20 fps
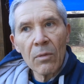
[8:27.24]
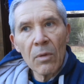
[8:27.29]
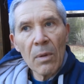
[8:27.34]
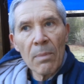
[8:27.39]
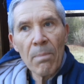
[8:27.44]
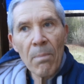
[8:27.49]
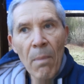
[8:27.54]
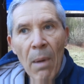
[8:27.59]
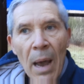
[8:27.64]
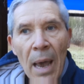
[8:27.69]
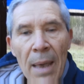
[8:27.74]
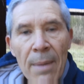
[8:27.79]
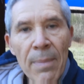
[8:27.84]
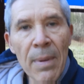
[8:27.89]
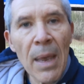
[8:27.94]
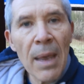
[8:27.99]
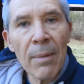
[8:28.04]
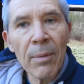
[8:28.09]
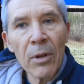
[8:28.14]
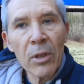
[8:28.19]
We might
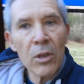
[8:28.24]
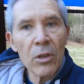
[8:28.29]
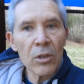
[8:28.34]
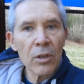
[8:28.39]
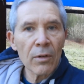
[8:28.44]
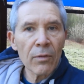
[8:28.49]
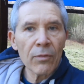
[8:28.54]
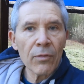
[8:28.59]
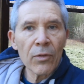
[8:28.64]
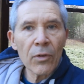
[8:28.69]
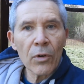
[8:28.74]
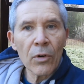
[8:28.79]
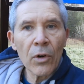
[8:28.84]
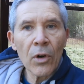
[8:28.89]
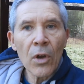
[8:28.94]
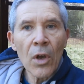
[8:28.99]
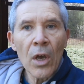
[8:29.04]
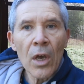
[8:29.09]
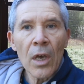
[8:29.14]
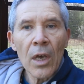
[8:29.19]
be able to use it
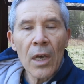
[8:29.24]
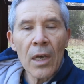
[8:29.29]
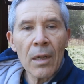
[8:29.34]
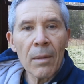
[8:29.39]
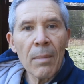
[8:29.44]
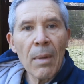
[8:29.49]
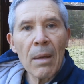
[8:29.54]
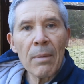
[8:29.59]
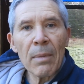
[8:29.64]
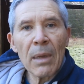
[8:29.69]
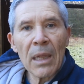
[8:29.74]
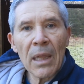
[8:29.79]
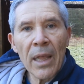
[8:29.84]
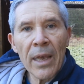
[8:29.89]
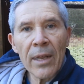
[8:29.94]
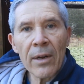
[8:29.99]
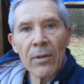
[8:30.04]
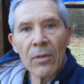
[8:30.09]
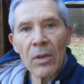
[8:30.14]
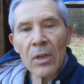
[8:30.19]
for an amendment
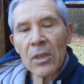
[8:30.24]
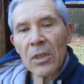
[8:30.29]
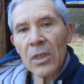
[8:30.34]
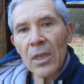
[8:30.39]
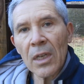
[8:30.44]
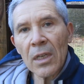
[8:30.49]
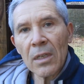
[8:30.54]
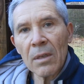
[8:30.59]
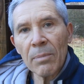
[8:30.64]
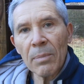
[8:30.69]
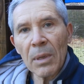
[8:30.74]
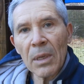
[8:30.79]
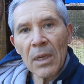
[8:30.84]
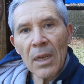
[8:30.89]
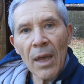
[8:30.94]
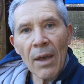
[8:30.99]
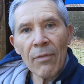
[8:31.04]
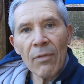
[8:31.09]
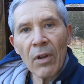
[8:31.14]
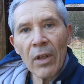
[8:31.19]
later this season,
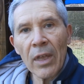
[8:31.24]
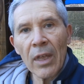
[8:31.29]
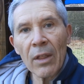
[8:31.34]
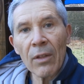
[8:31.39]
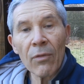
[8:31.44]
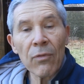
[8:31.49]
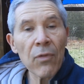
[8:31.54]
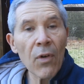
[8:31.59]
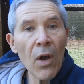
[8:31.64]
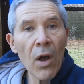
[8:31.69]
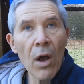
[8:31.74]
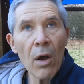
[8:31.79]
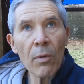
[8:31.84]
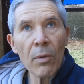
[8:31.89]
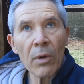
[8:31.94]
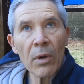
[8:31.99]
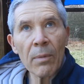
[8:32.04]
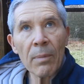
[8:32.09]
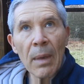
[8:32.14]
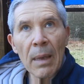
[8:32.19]
but definitely in the fall
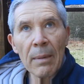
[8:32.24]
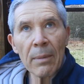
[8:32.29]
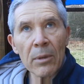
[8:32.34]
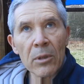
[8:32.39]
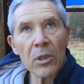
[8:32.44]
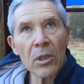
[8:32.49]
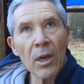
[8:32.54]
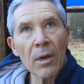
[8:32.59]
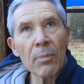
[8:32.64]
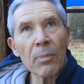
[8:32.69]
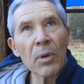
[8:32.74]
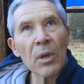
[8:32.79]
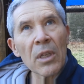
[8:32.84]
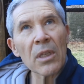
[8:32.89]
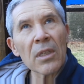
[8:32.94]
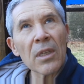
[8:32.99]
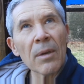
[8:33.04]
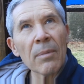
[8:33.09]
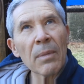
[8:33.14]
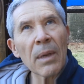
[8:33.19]
we're going to be able to start
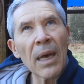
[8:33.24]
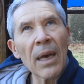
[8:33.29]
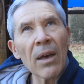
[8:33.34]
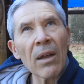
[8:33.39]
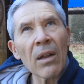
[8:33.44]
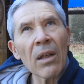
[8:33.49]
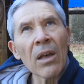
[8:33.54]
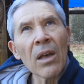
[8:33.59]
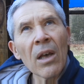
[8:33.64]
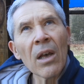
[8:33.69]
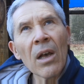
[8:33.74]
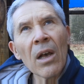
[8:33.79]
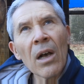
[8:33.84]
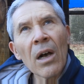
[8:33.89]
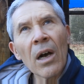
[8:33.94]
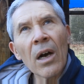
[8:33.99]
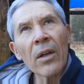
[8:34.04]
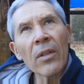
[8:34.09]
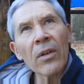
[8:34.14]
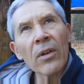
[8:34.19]
putting some down
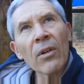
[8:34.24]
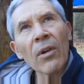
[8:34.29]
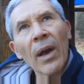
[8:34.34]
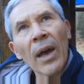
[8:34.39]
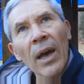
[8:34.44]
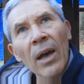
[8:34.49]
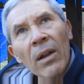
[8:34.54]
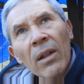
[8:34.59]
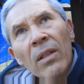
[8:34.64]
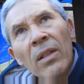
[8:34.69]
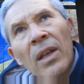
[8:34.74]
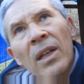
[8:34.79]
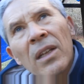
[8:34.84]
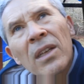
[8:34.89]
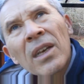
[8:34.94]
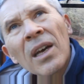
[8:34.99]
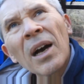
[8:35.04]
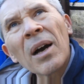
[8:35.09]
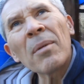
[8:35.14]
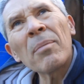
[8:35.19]
on the ground, and
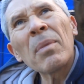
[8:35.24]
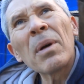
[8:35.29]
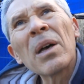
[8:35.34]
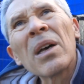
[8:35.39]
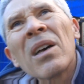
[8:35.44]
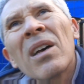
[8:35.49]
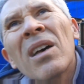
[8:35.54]
then come